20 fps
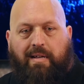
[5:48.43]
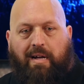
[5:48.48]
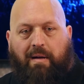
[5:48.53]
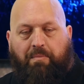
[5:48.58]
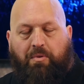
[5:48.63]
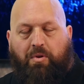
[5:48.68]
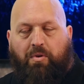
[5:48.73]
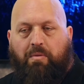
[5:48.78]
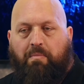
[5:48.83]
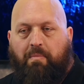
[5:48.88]

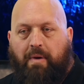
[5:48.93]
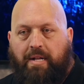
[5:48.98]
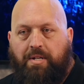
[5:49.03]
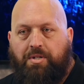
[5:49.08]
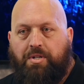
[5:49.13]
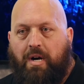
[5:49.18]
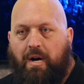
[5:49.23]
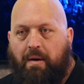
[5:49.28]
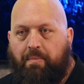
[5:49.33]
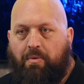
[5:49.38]
I'm doing my
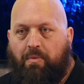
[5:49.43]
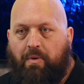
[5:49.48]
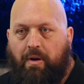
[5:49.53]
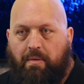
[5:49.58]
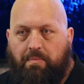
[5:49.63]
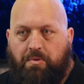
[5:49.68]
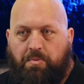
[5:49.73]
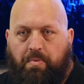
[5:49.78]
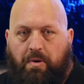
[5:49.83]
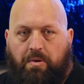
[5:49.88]
job the
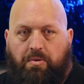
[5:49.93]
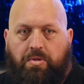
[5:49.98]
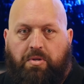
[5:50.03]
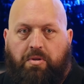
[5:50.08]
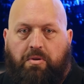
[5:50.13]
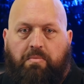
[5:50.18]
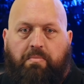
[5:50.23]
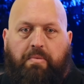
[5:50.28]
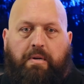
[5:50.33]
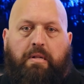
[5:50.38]
way I'm supposed
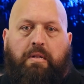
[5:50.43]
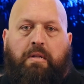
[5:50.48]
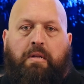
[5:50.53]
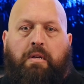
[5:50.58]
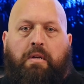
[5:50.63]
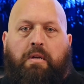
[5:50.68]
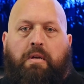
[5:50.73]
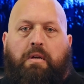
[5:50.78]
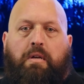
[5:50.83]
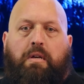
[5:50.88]
to. But,
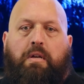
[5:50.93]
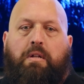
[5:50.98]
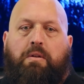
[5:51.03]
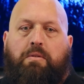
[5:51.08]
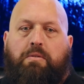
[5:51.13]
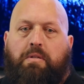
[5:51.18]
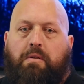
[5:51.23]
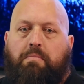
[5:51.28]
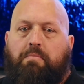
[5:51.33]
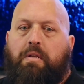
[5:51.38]
you
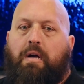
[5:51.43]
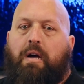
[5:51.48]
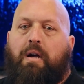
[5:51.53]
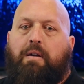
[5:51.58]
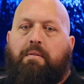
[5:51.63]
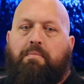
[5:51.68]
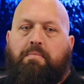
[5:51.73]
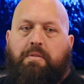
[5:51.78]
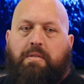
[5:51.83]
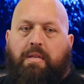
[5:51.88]
know,
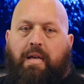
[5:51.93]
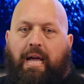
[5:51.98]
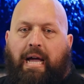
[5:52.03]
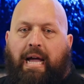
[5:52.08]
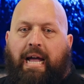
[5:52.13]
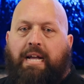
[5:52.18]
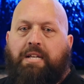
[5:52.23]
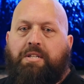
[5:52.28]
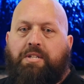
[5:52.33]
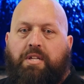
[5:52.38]
sometimes
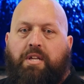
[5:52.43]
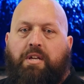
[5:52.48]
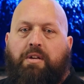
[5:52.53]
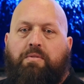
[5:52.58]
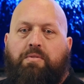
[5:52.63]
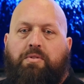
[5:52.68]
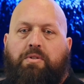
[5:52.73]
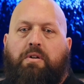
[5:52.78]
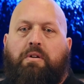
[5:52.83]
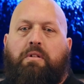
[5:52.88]

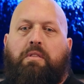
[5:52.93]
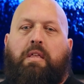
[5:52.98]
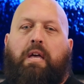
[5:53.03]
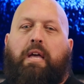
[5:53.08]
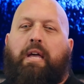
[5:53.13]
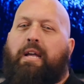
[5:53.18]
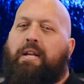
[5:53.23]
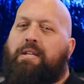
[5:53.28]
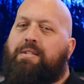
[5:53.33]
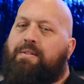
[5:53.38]
executing certain
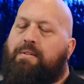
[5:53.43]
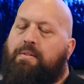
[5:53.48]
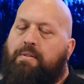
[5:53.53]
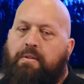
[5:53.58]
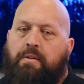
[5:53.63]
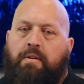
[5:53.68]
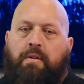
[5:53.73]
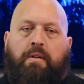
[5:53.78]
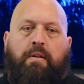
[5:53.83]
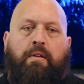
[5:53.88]
things or